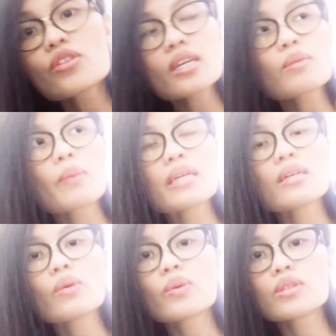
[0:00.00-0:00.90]
thing, by
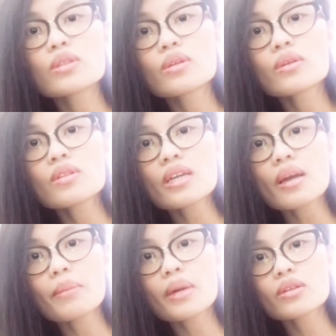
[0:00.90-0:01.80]
the way, when the good thing
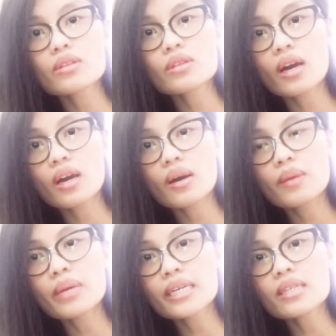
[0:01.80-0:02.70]
about
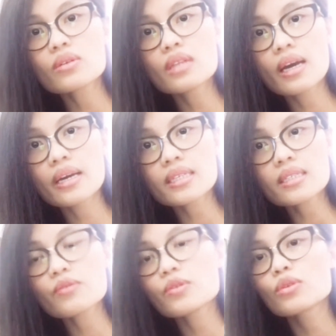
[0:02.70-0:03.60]
buying online,
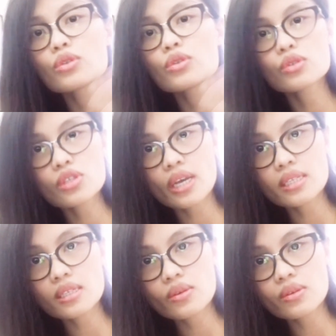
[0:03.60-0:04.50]
if you know your
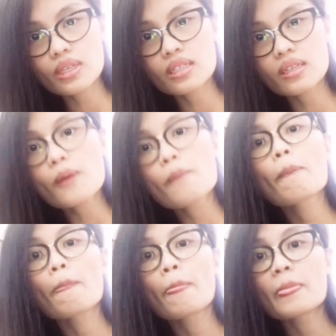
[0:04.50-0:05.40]
sizes already,
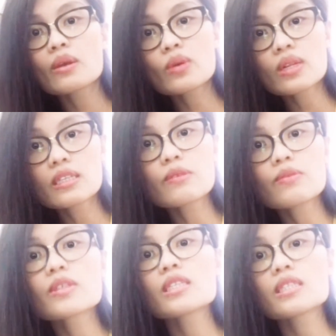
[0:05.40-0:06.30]
they will
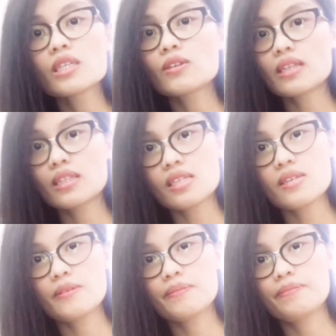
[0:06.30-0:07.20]
deliver it
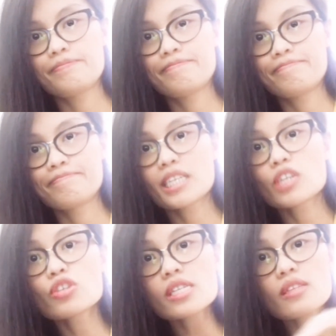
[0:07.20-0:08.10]
directly.
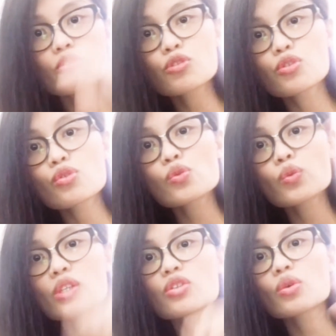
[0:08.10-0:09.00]
You just need to choose
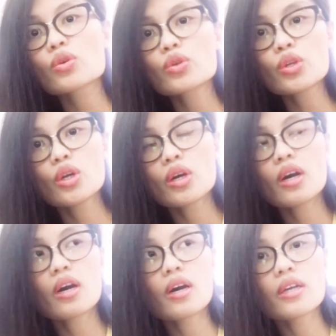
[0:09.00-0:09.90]
which store
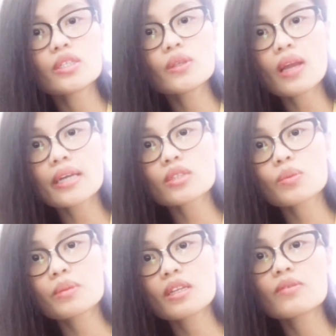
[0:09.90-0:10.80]
you like
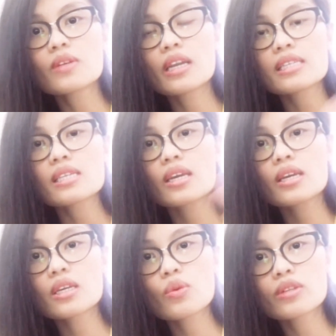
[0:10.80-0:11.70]
to be delivered. Let's
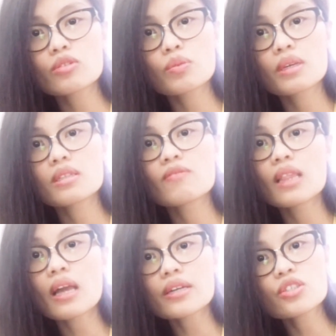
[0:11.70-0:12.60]
say you want to be in
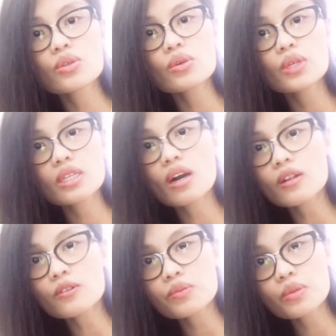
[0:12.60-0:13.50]
Bellagio, in
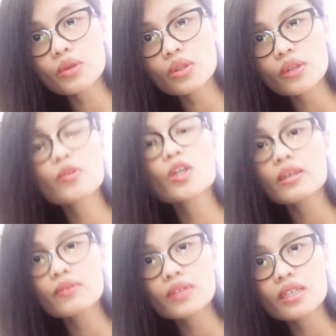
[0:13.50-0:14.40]
Gulf Mall. If you are
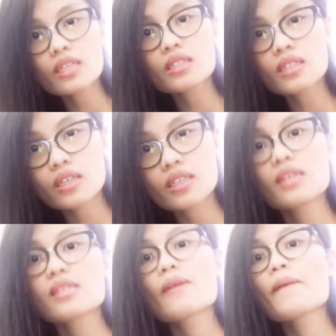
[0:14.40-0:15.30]
living in Qatar, yes,